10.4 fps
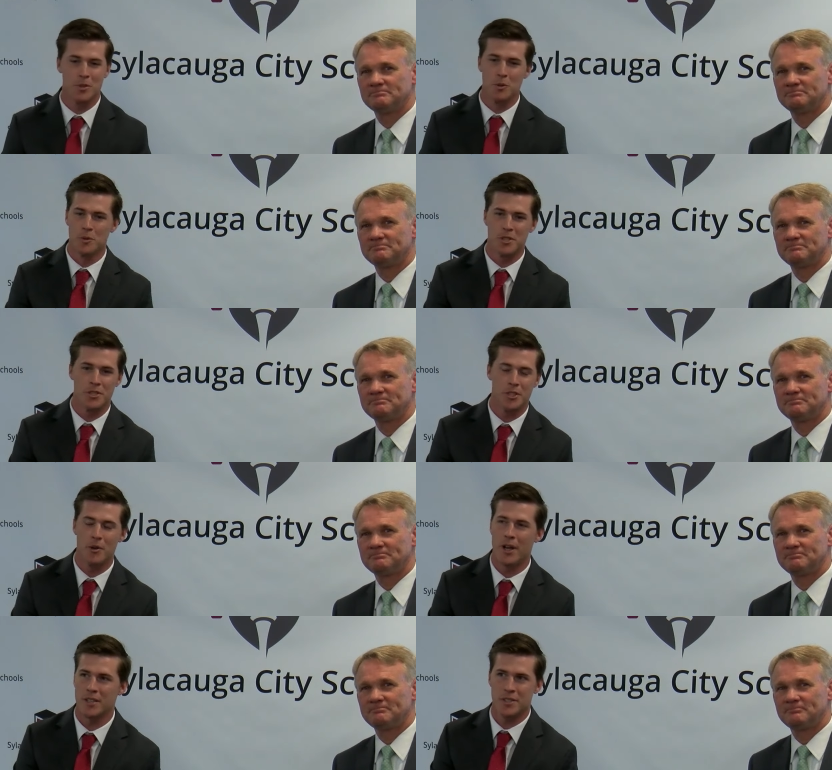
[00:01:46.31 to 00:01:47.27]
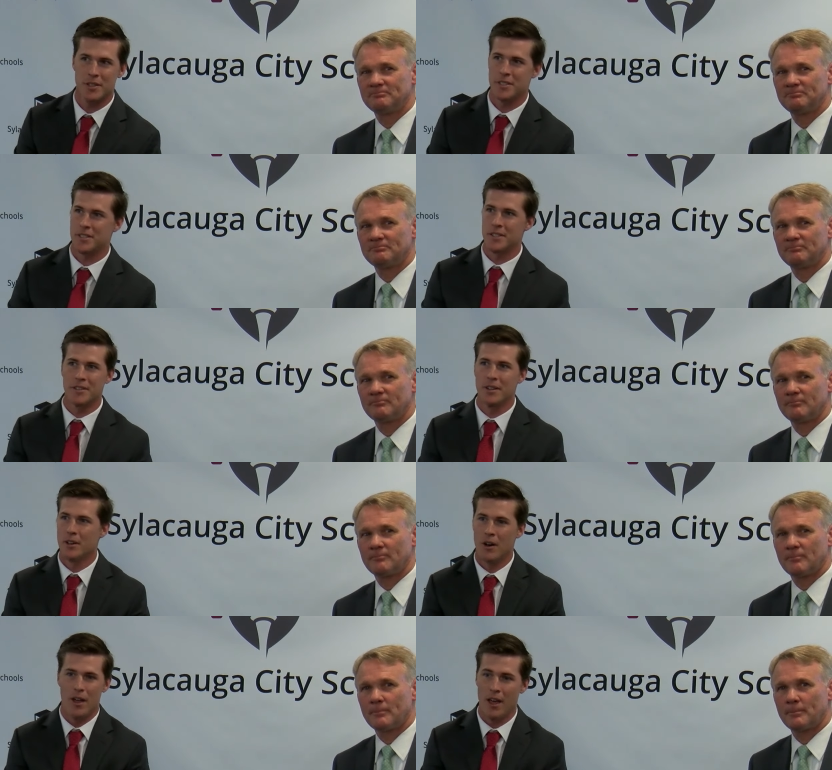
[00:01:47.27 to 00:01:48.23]
Speaker 1: school's just shown excellence in
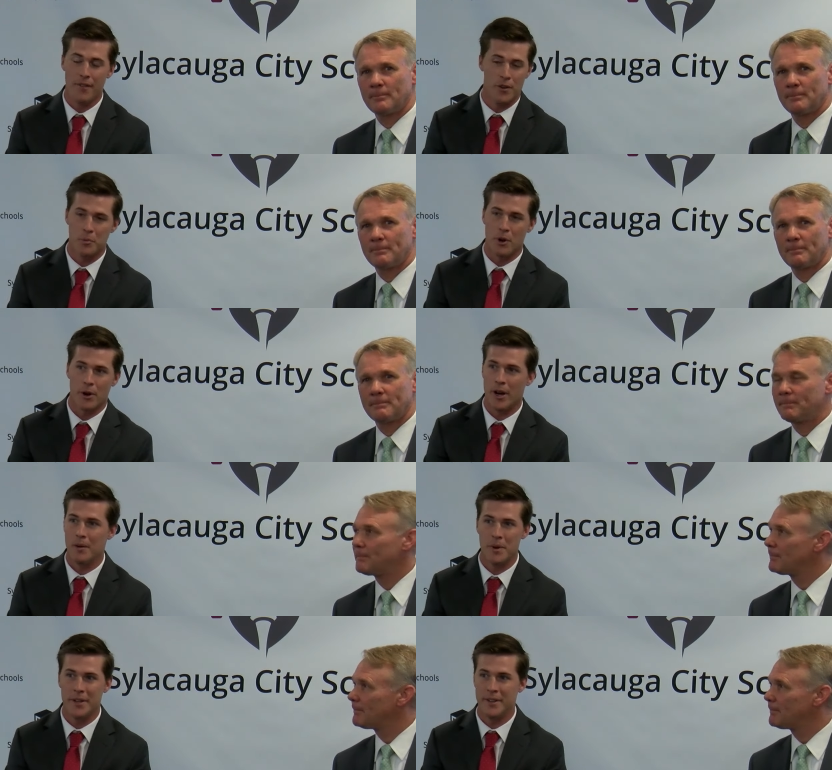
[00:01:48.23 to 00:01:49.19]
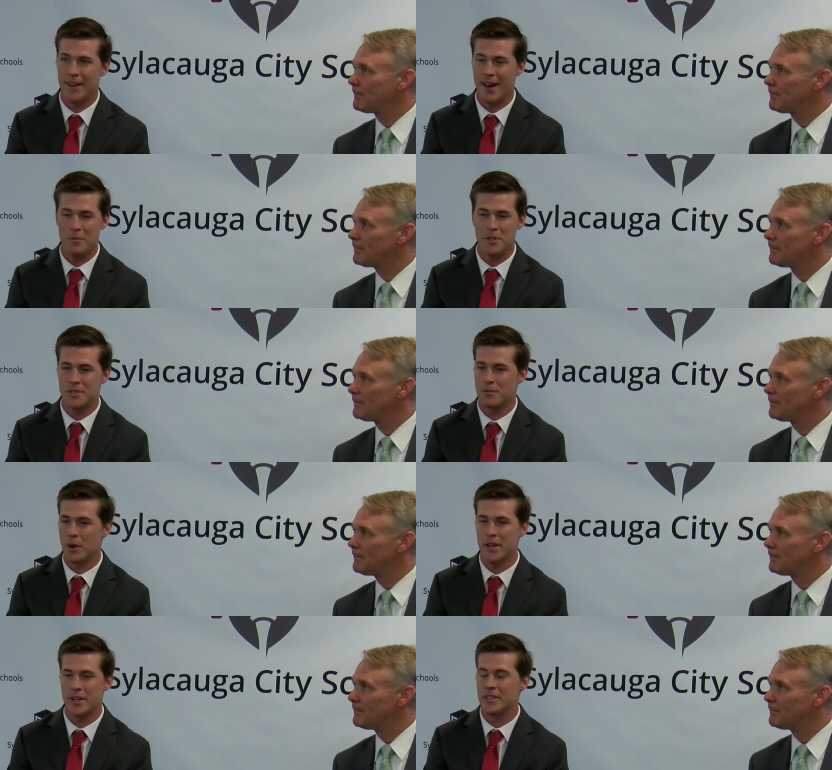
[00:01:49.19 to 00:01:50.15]
every program, and I'm just
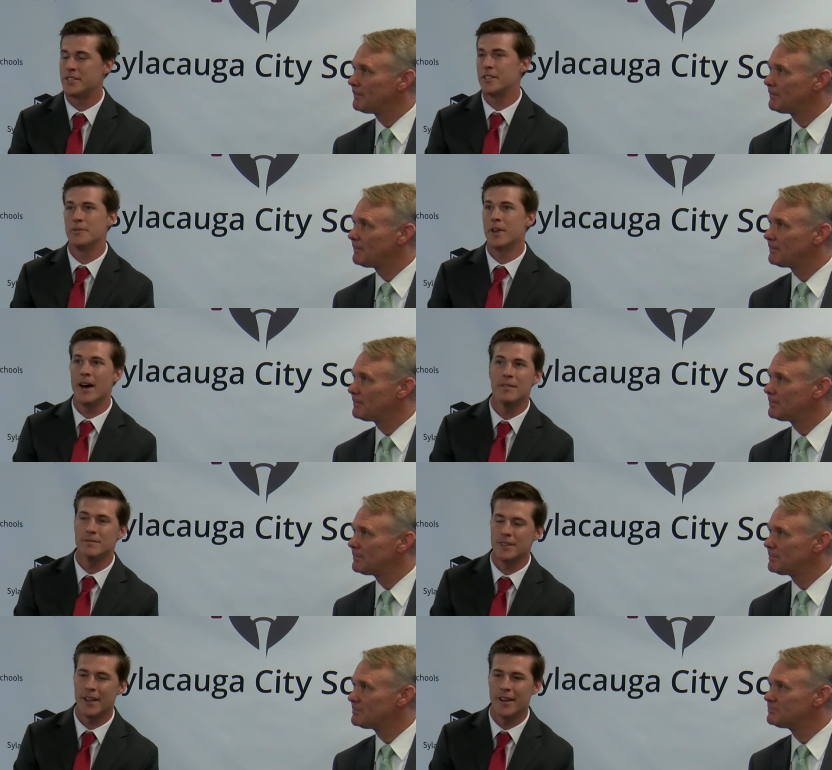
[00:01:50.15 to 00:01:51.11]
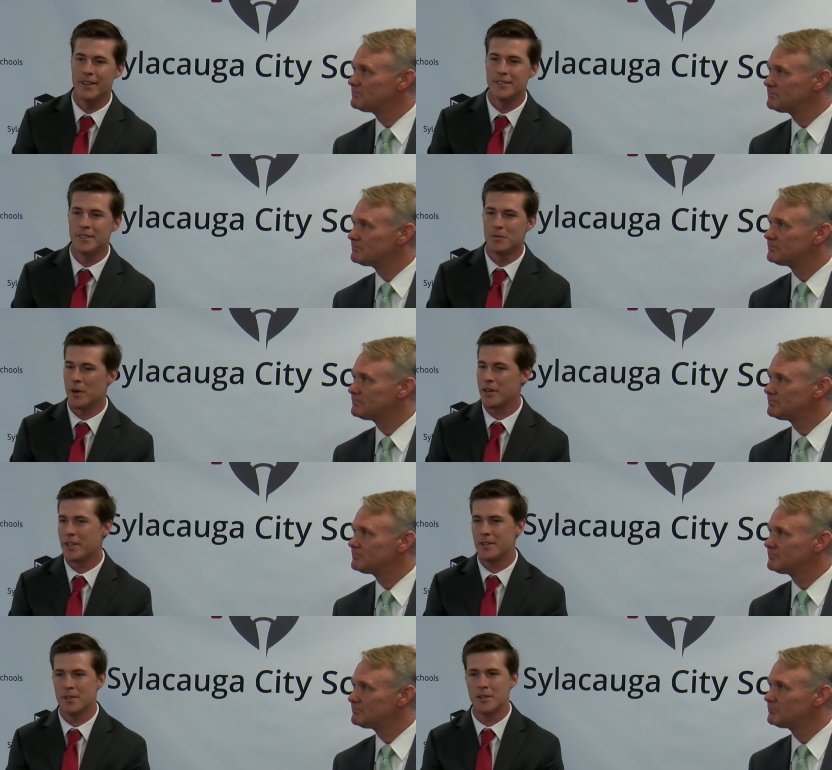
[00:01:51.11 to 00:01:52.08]
ready to continue that and ready to
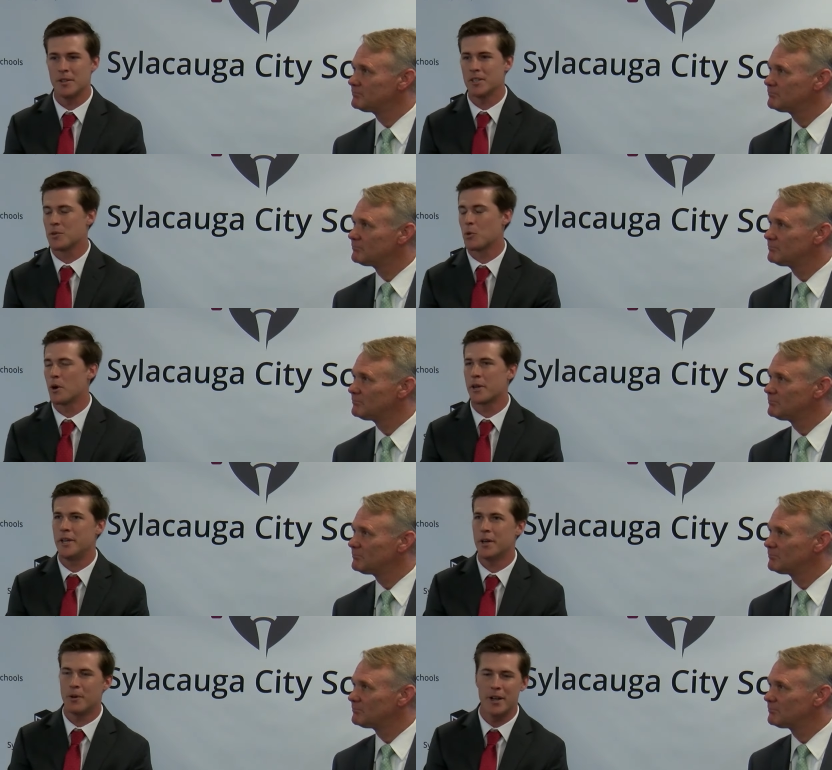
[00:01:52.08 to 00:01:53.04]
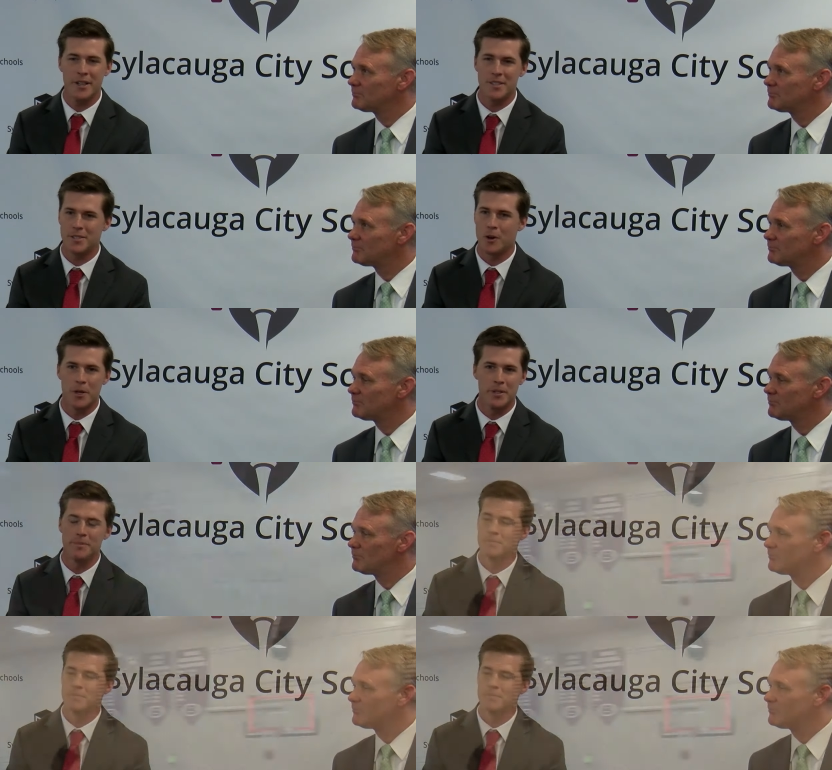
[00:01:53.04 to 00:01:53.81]
get to get to work here, ready to get started.